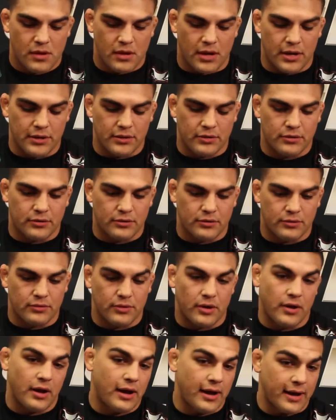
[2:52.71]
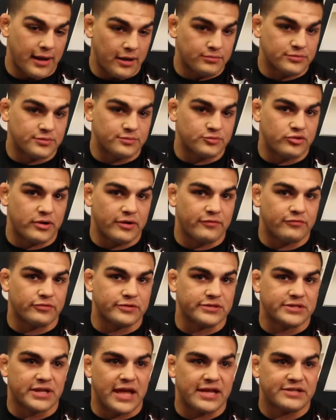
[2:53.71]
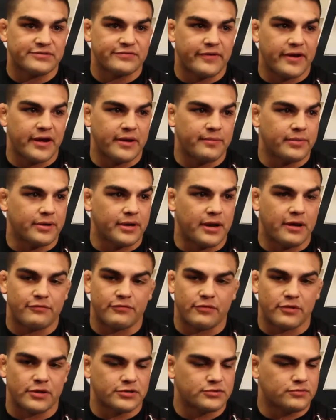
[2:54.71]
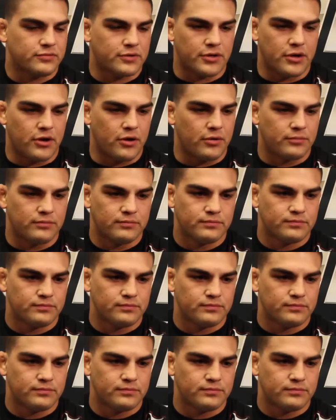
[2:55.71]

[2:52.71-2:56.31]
I know I helped him train for his last fight, but not for this one, no.